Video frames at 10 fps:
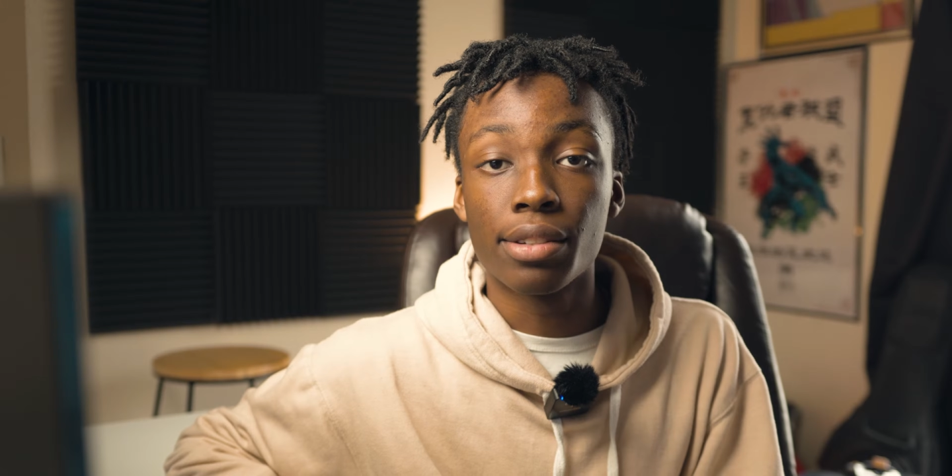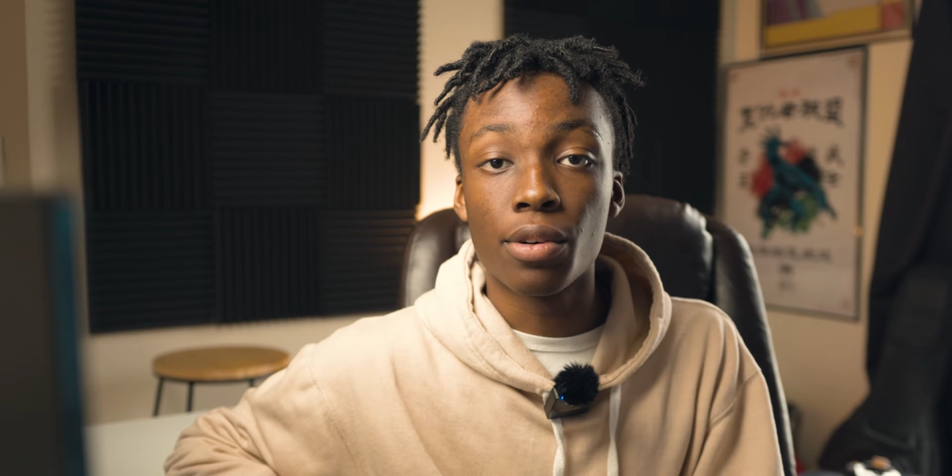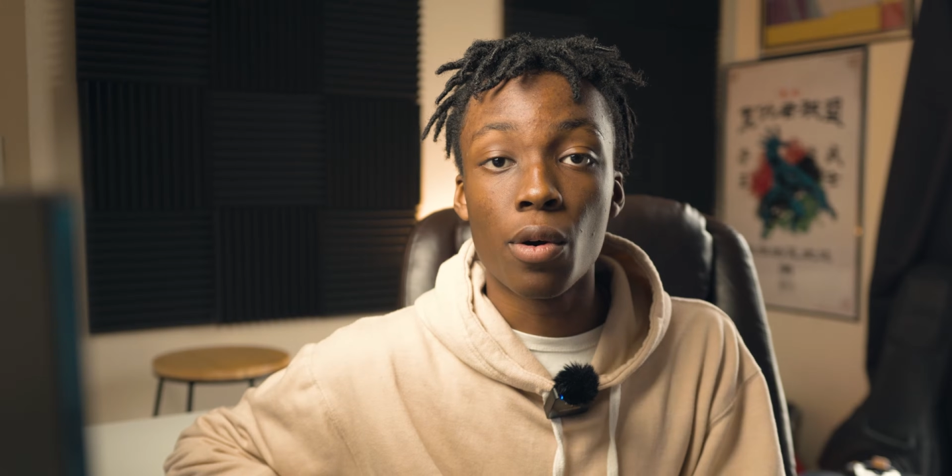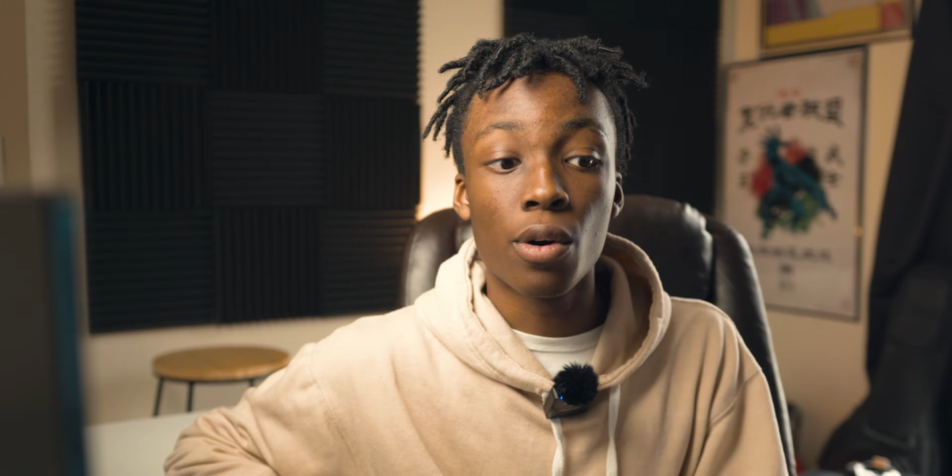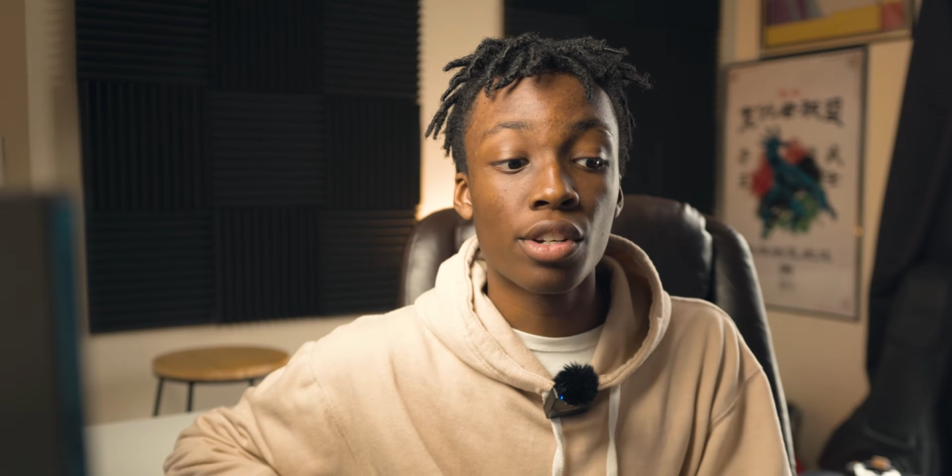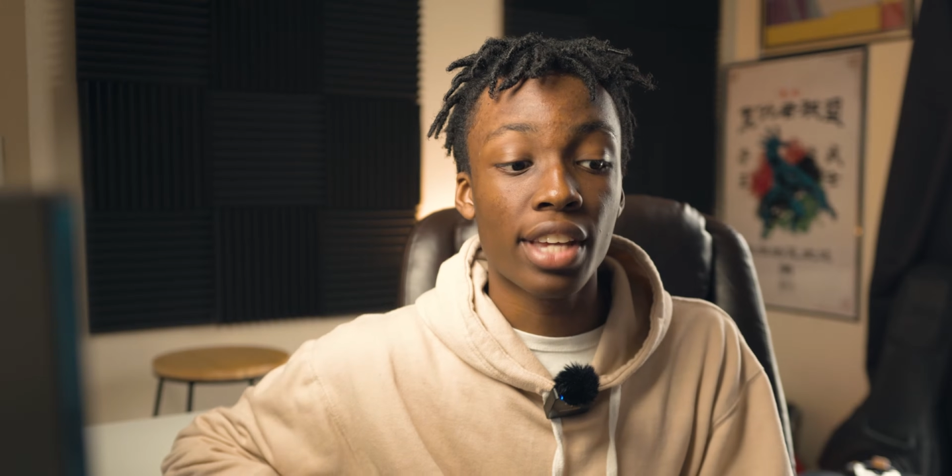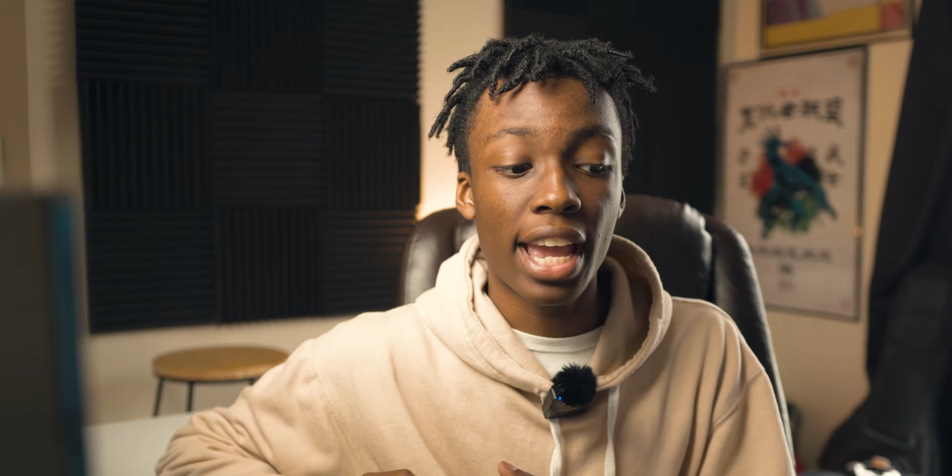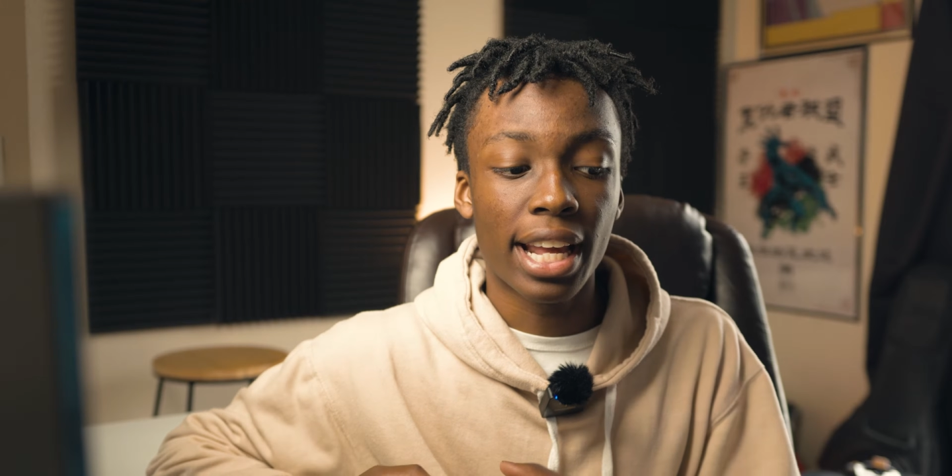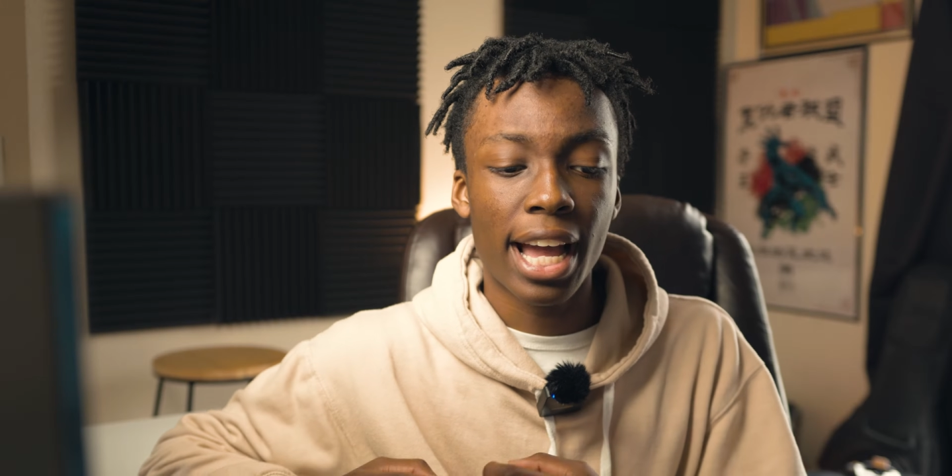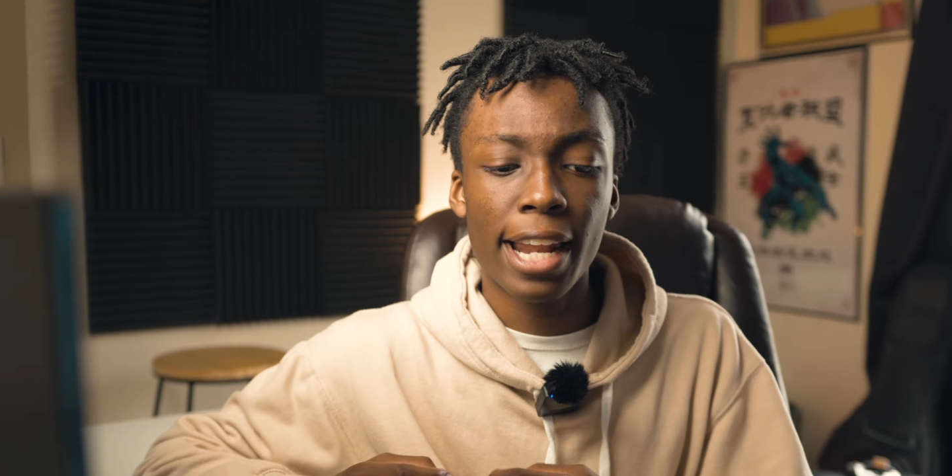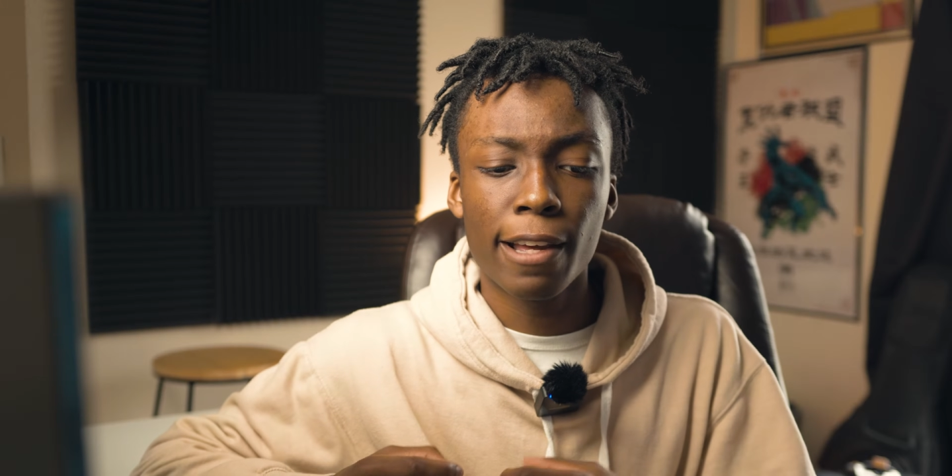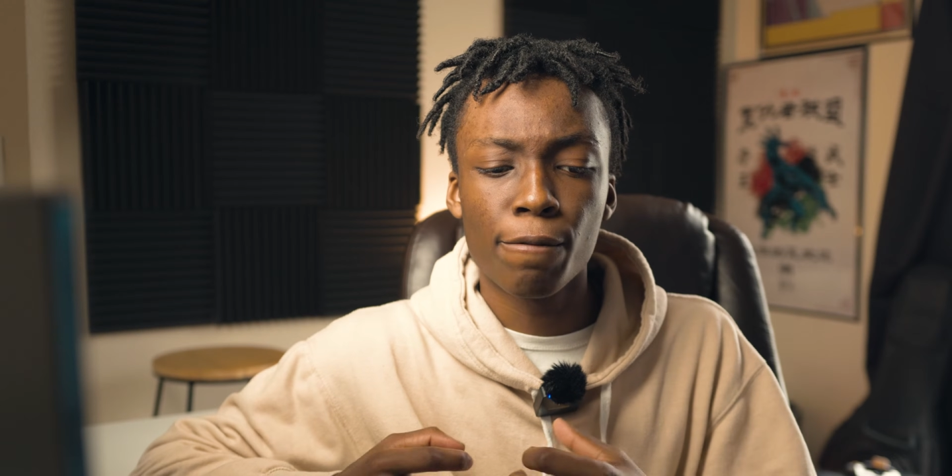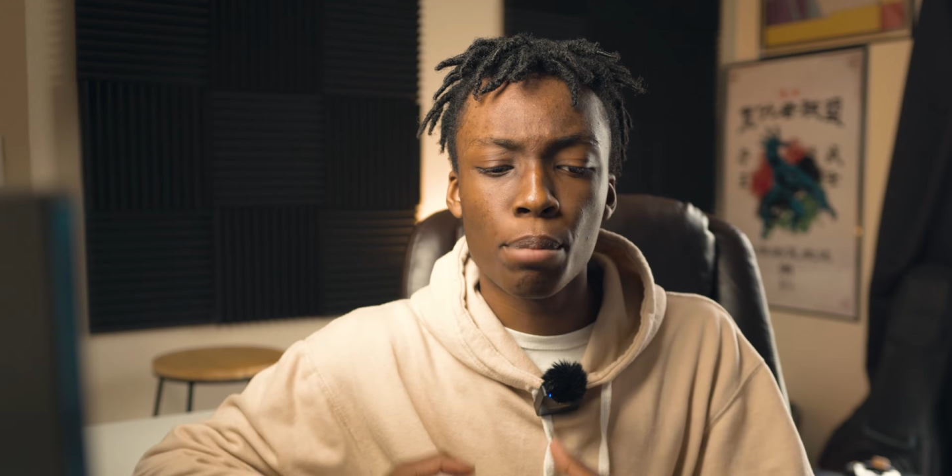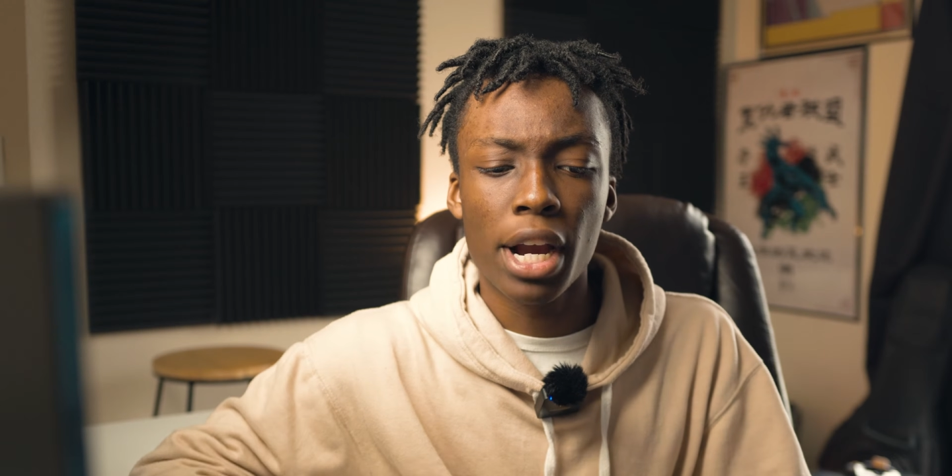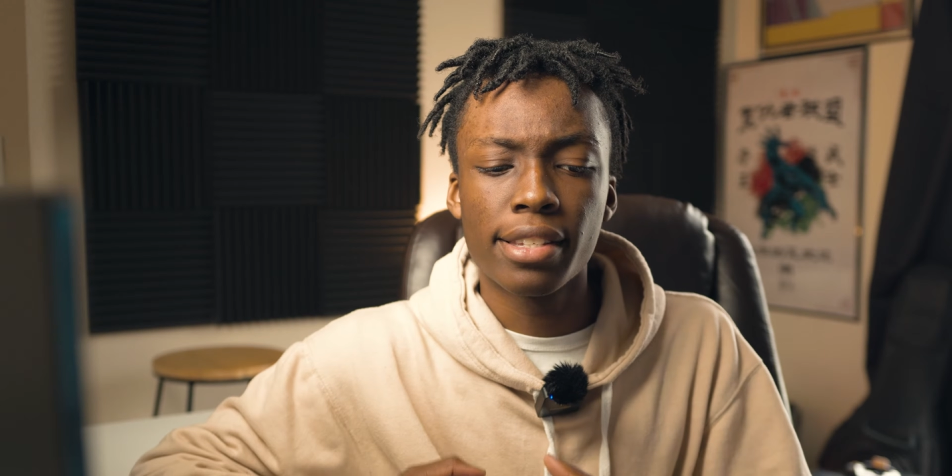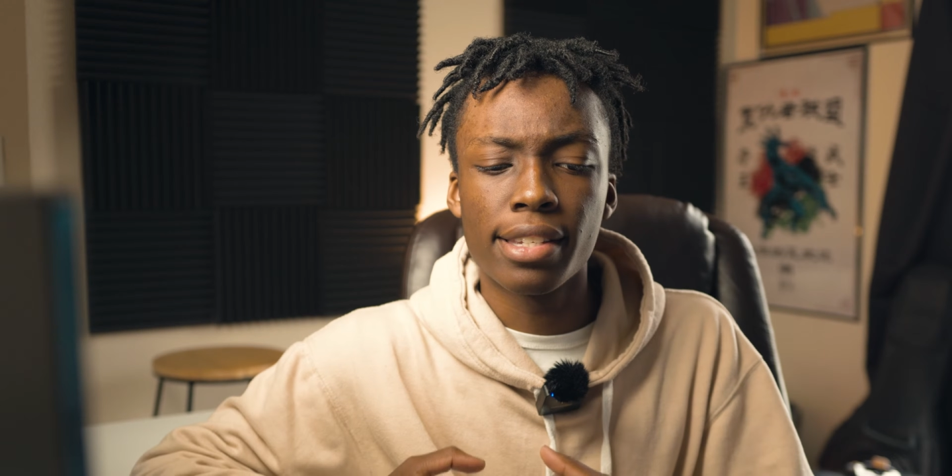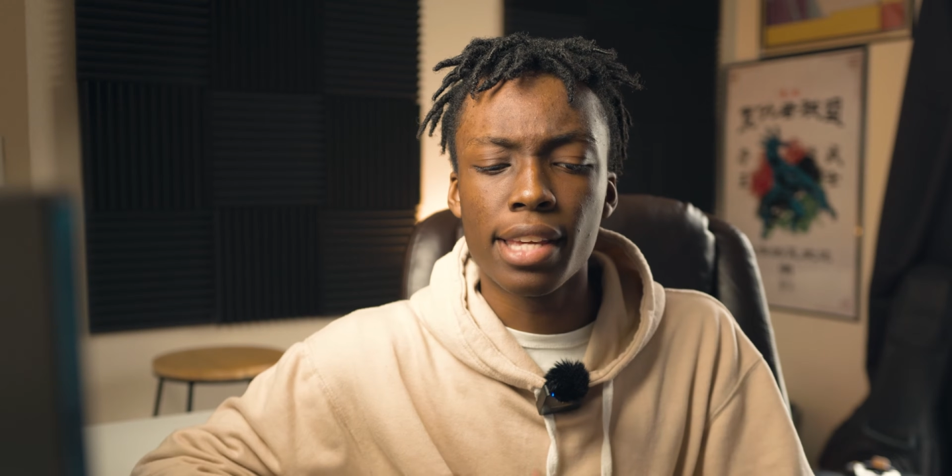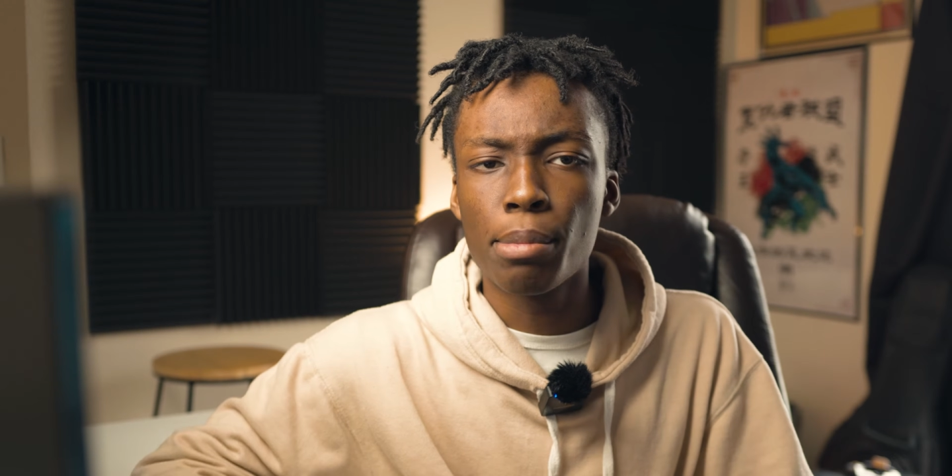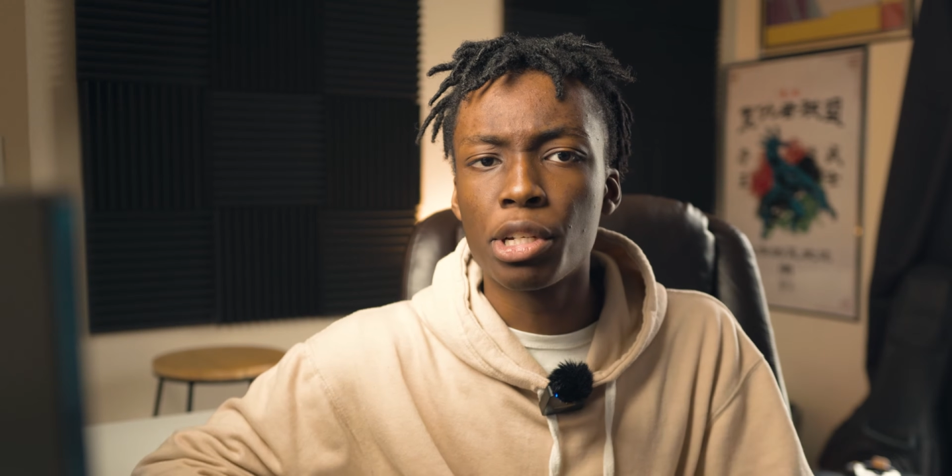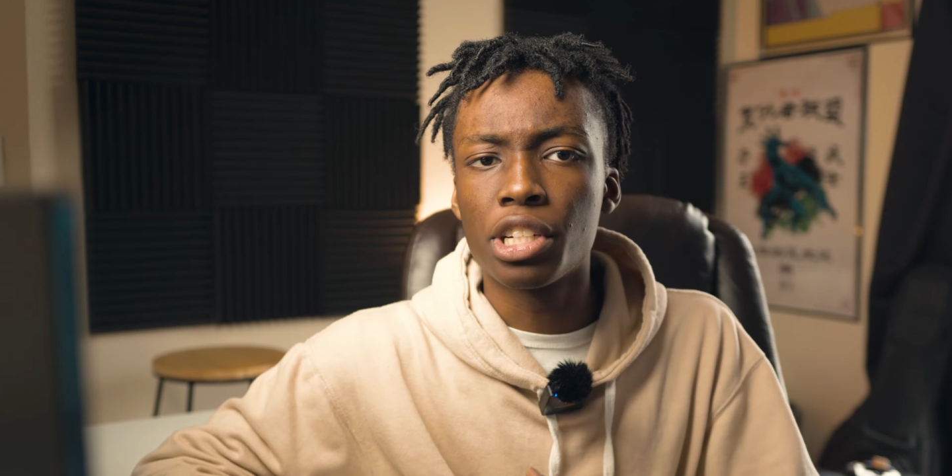of course, and it kind of compresses
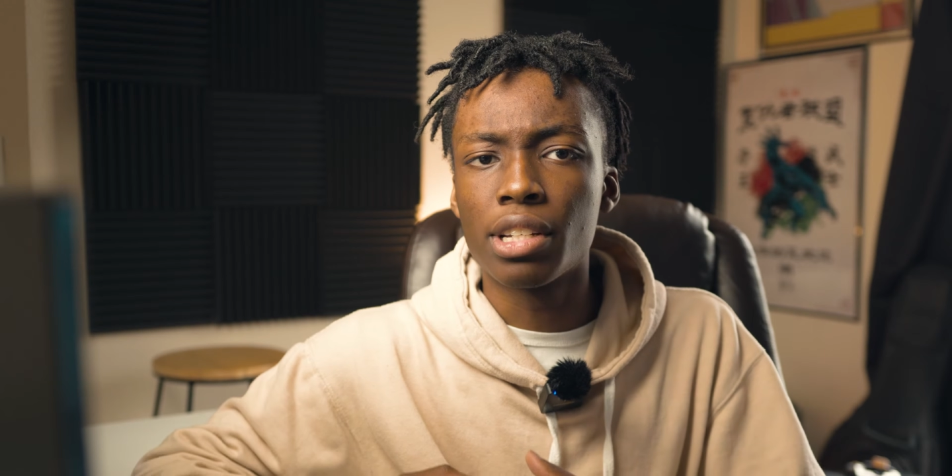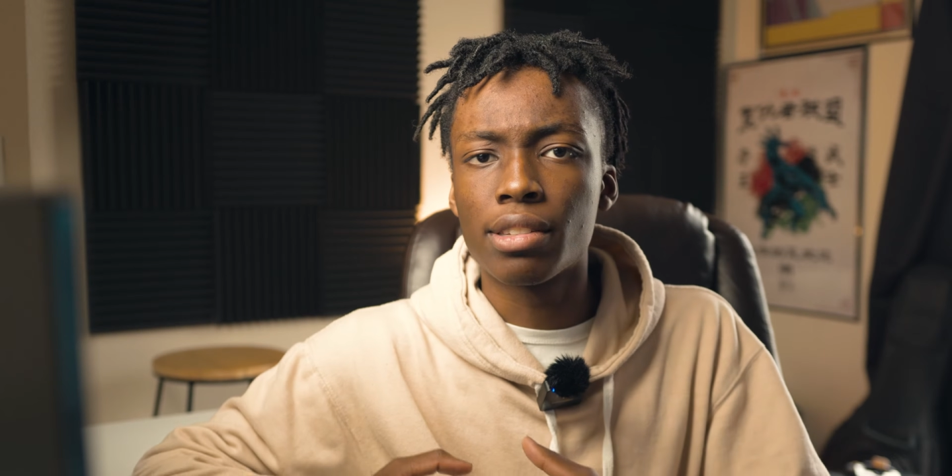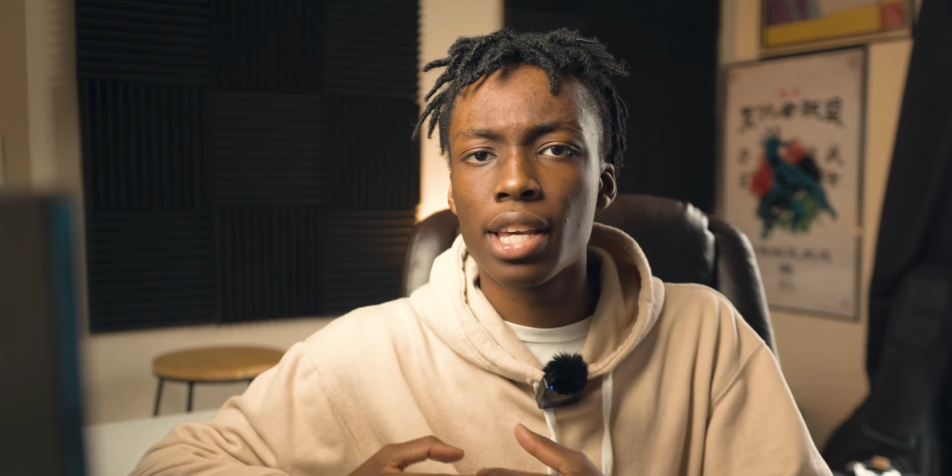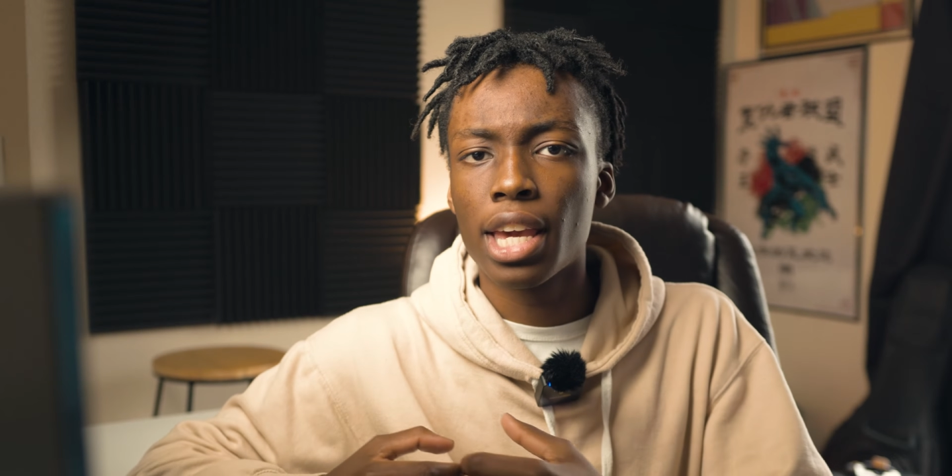images